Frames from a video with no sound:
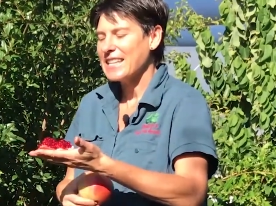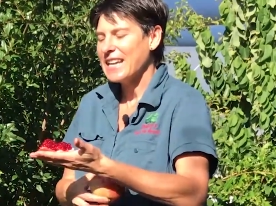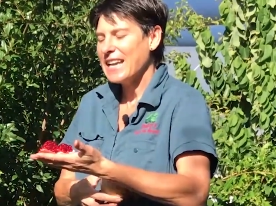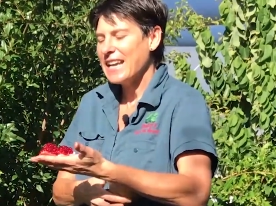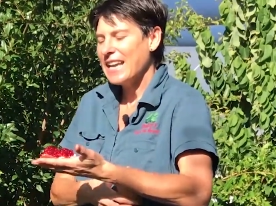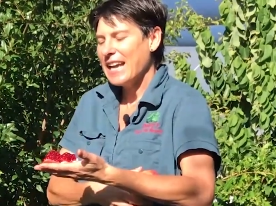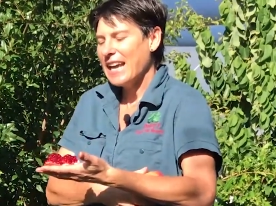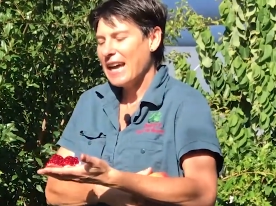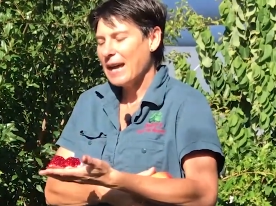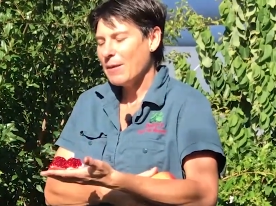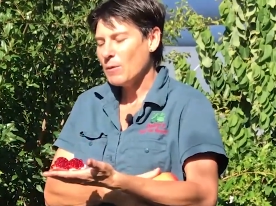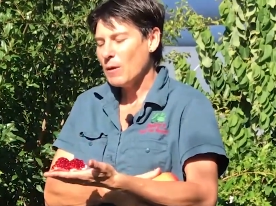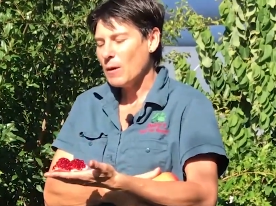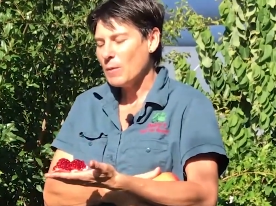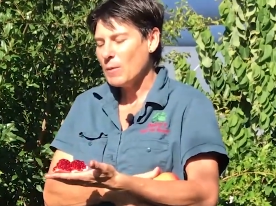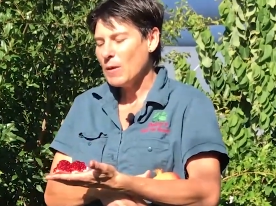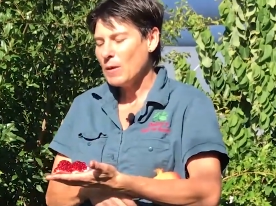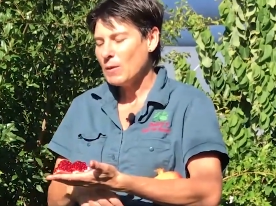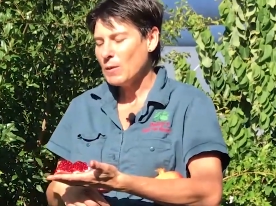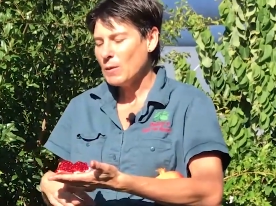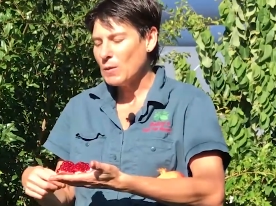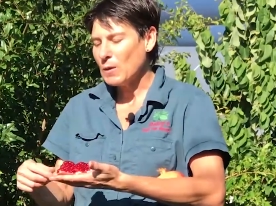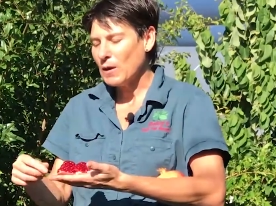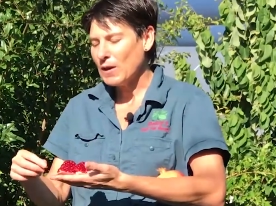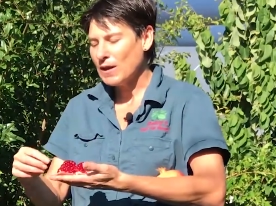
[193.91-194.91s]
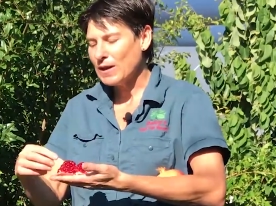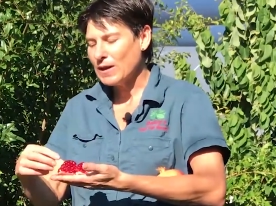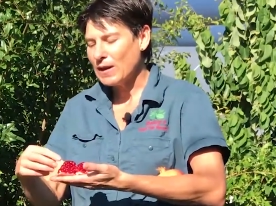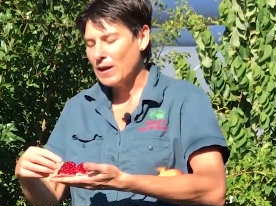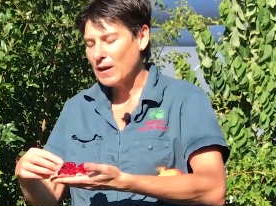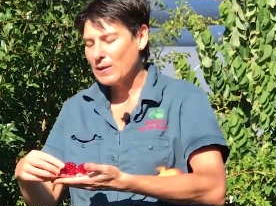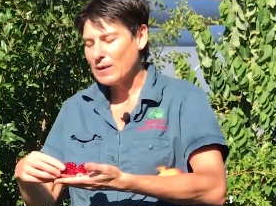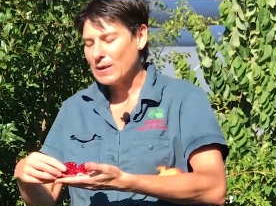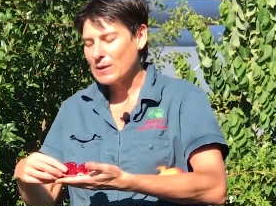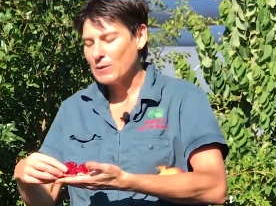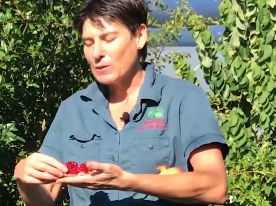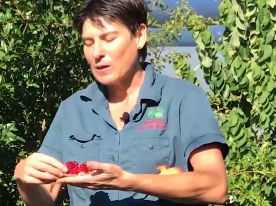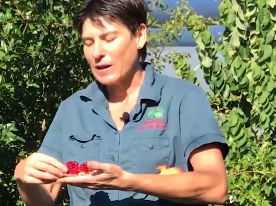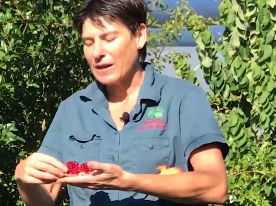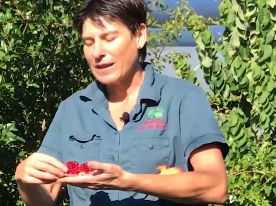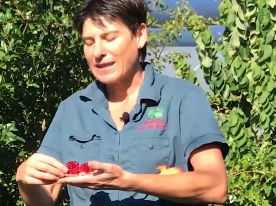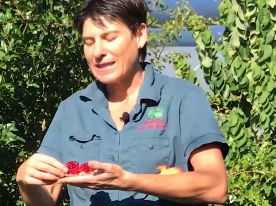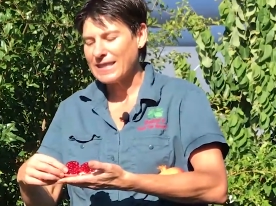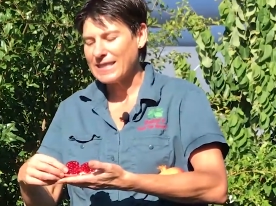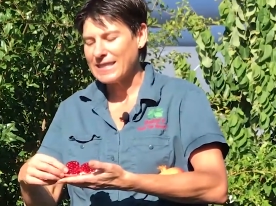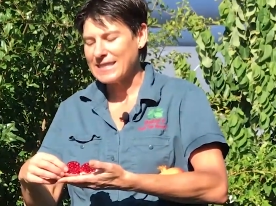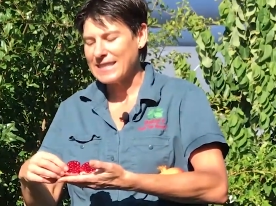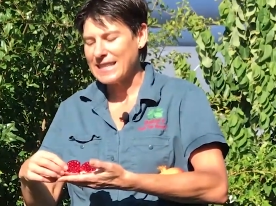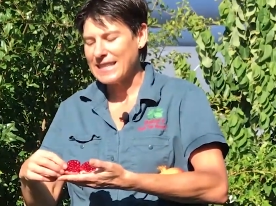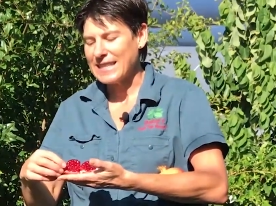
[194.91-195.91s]
And what people want to know is, what are
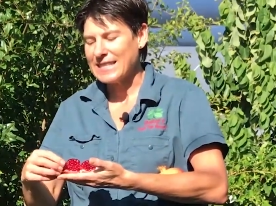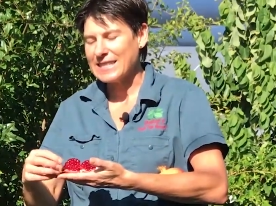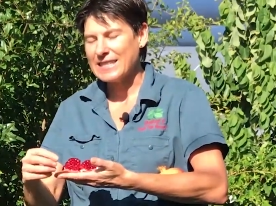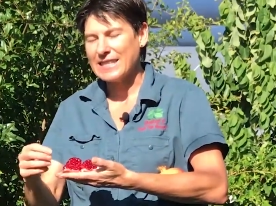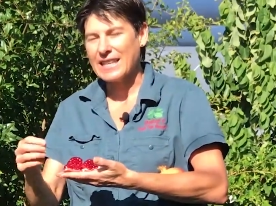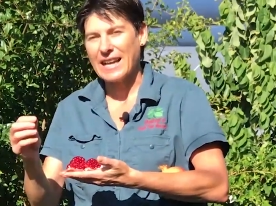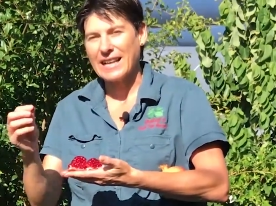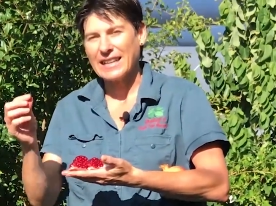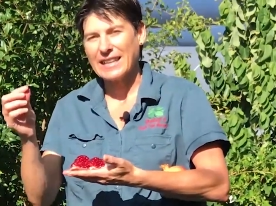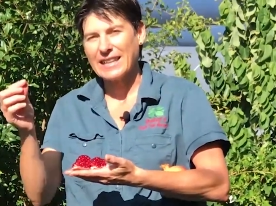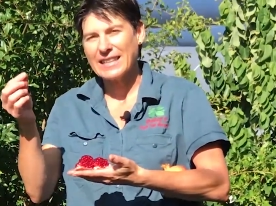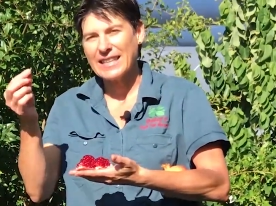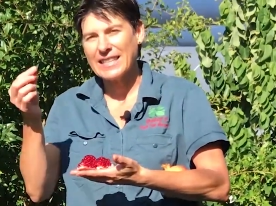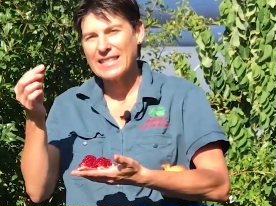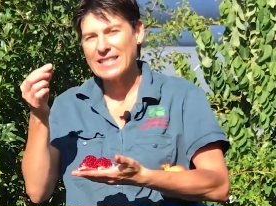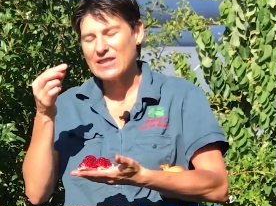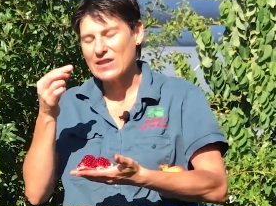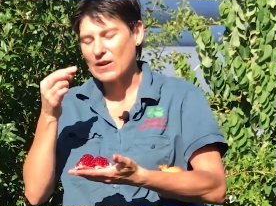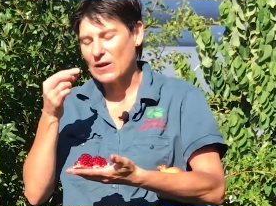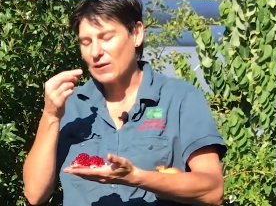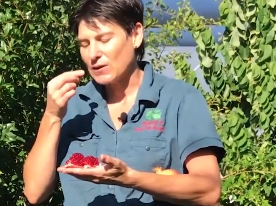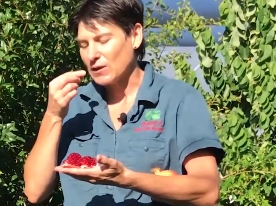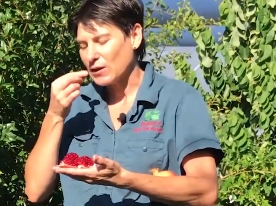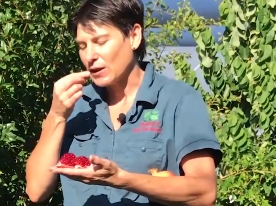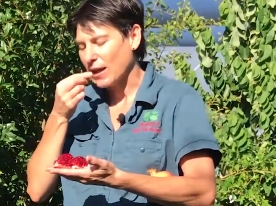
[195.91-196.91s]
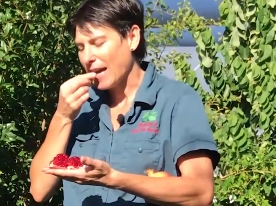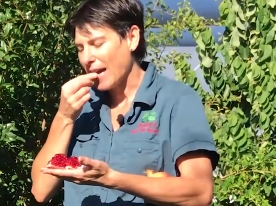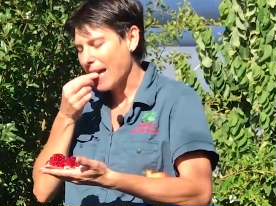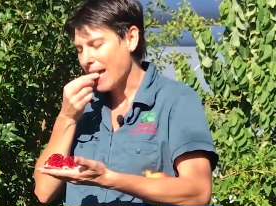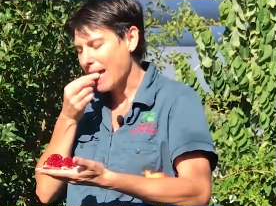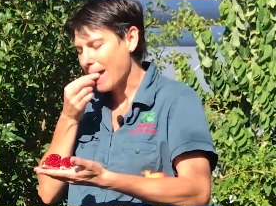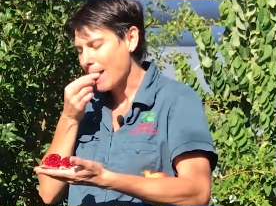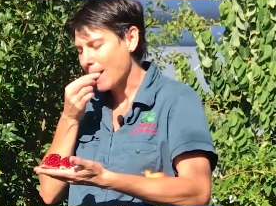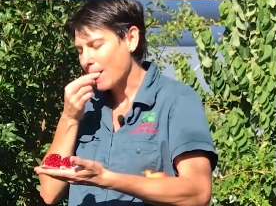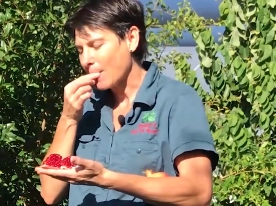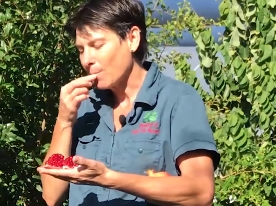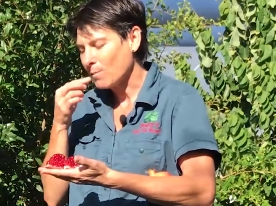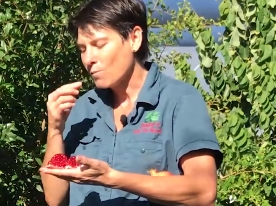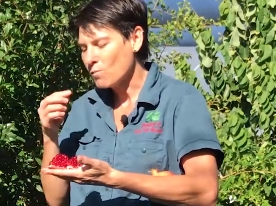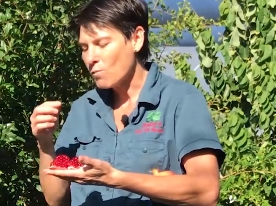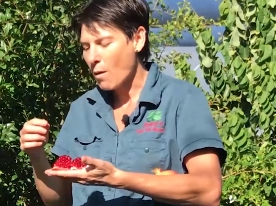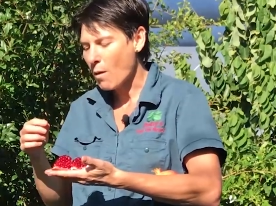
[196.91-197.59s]
the seeds like? Are they soft or hard?